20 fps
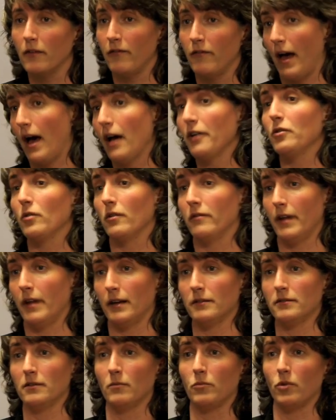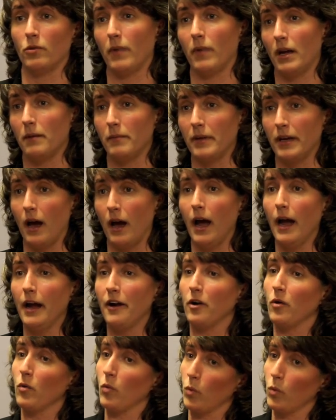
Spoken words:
the value of that timber might be higher,